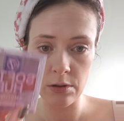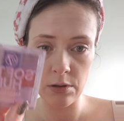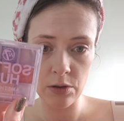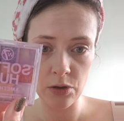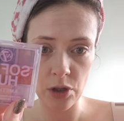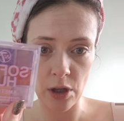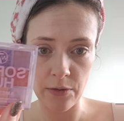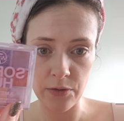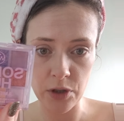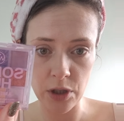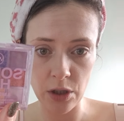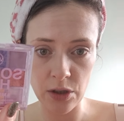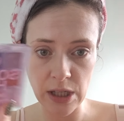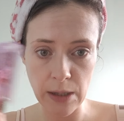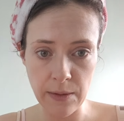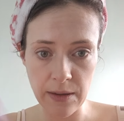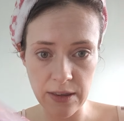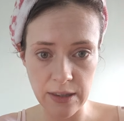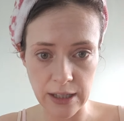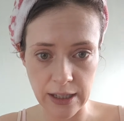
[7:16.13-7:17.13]
Soft Hues
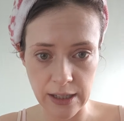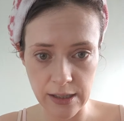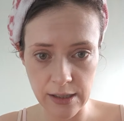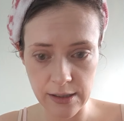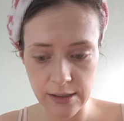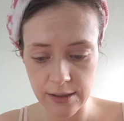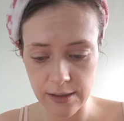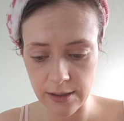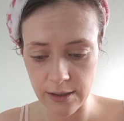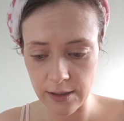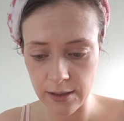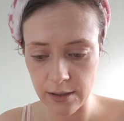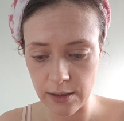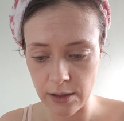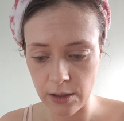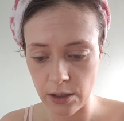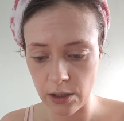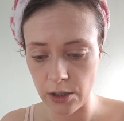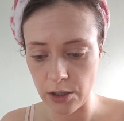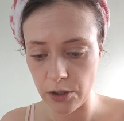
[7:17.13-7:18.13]
Amethyst,
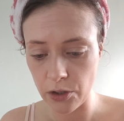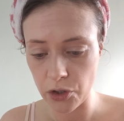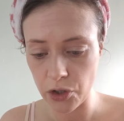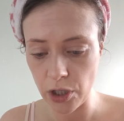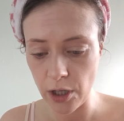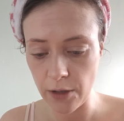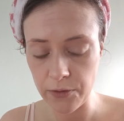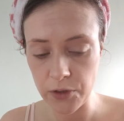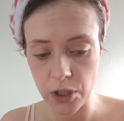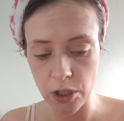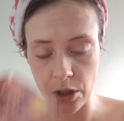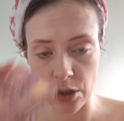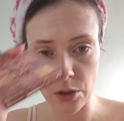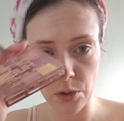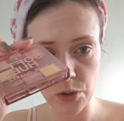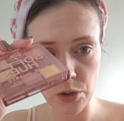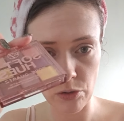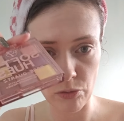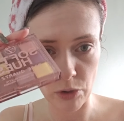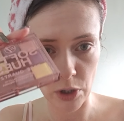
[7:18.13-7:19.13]
Soft
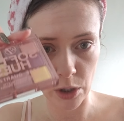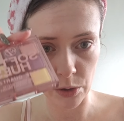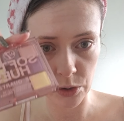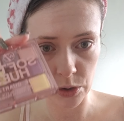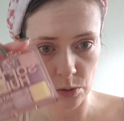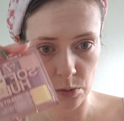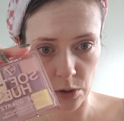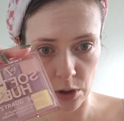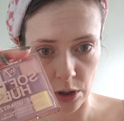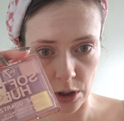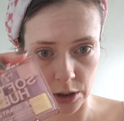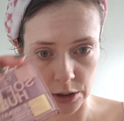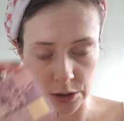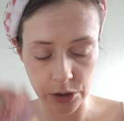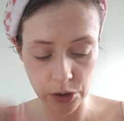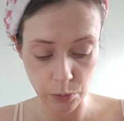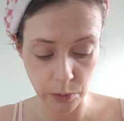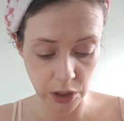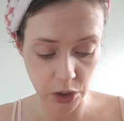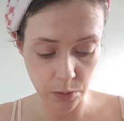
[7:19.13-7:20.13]
Hues Rose
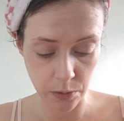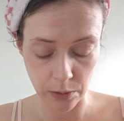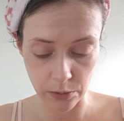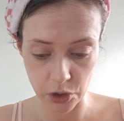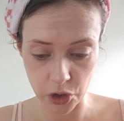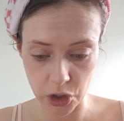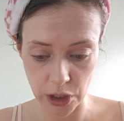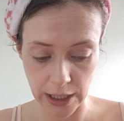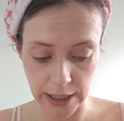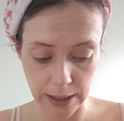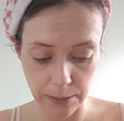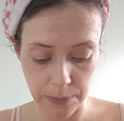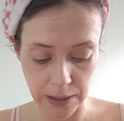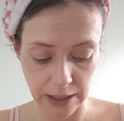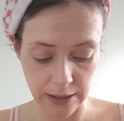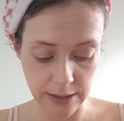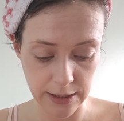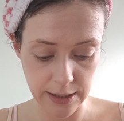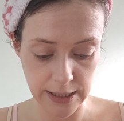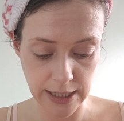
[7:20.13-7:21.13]
Quartz. Which one shall it
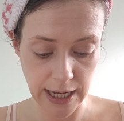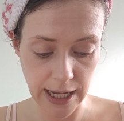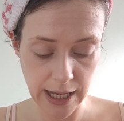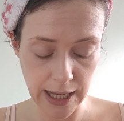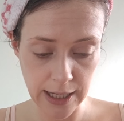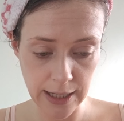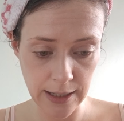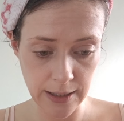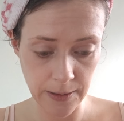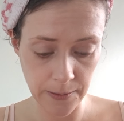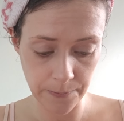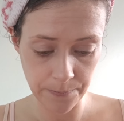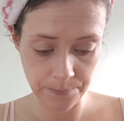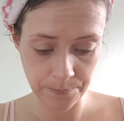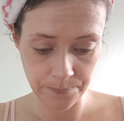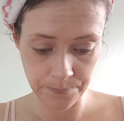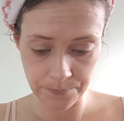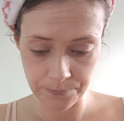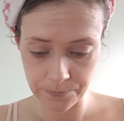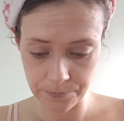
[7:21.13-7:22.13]
be today?
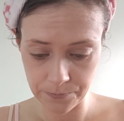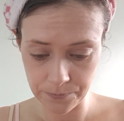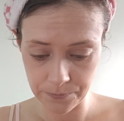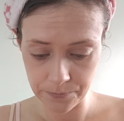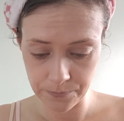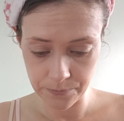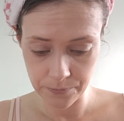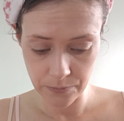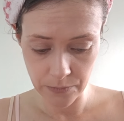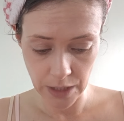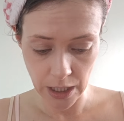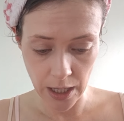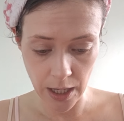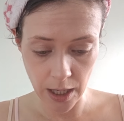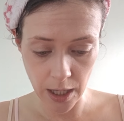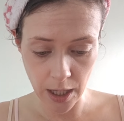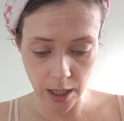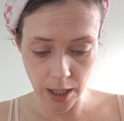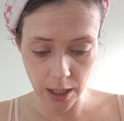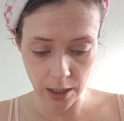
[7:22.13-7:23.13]

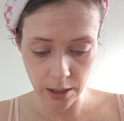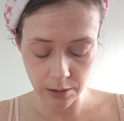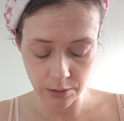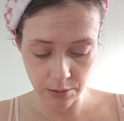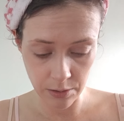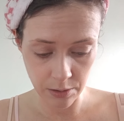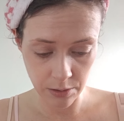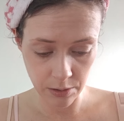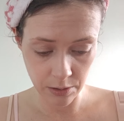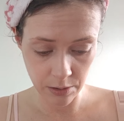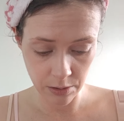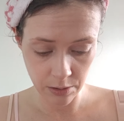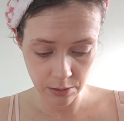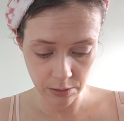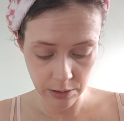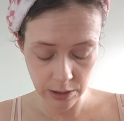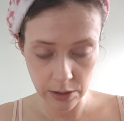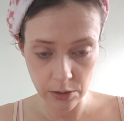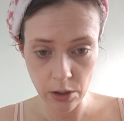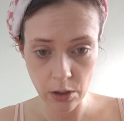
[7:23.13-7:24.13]
Go
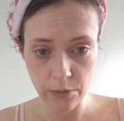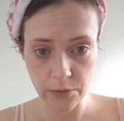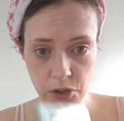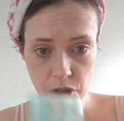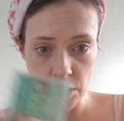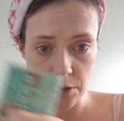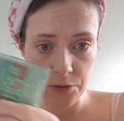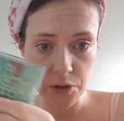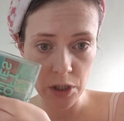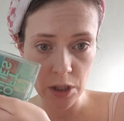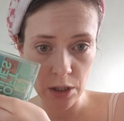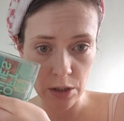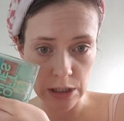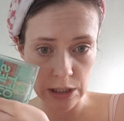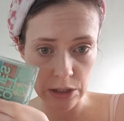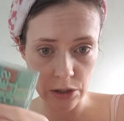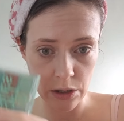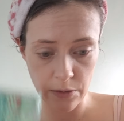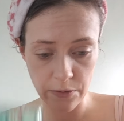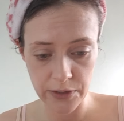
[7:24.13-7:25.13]
for Soft Hues,
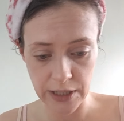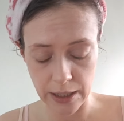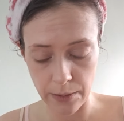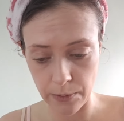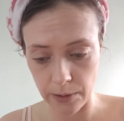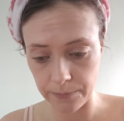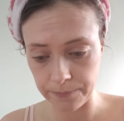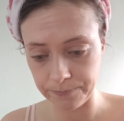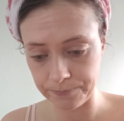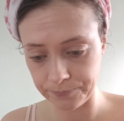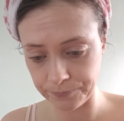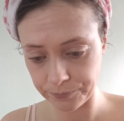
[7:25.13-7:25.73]
let's go for that one.